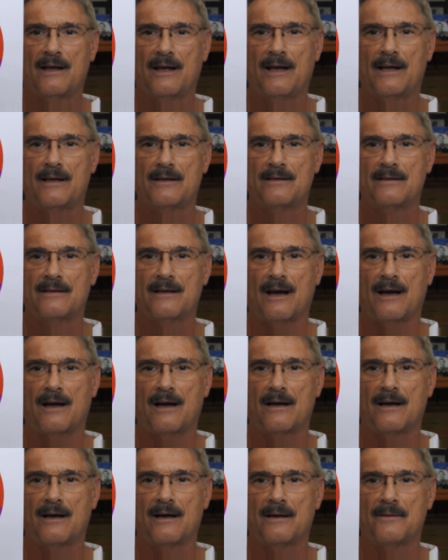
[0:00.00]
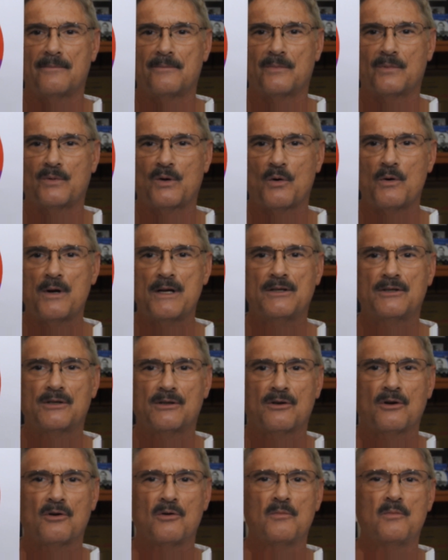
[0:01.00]
And I'm going to
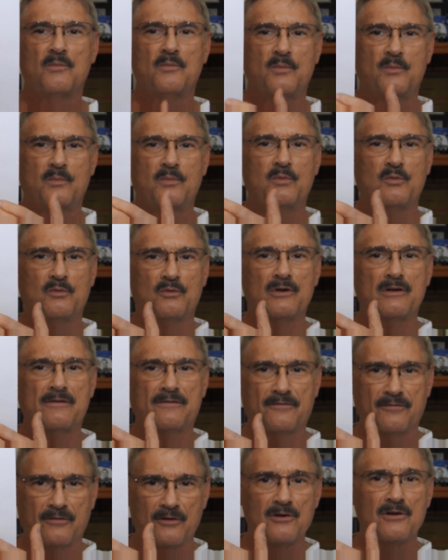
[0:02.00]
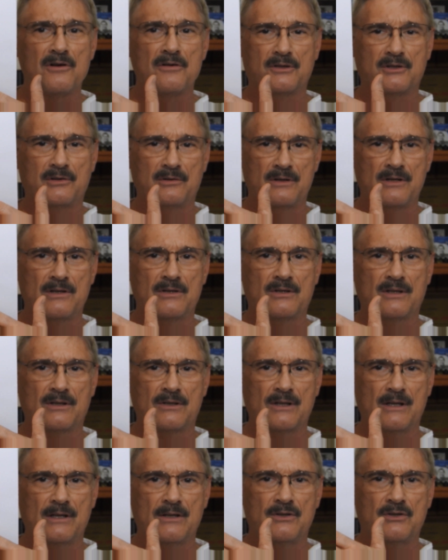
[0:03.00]
go refer to this
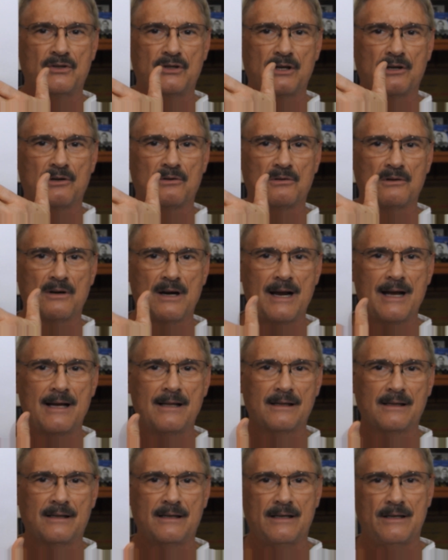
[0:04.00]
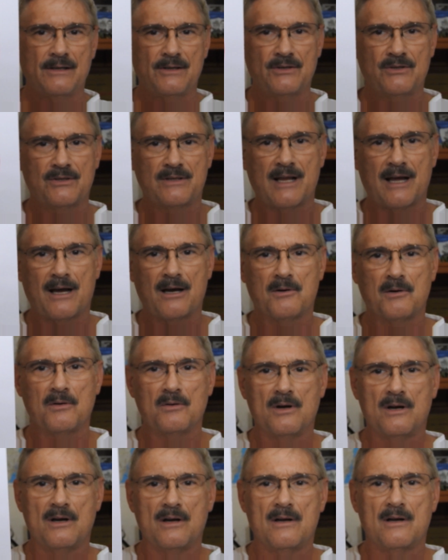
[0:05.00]
as in generalities now.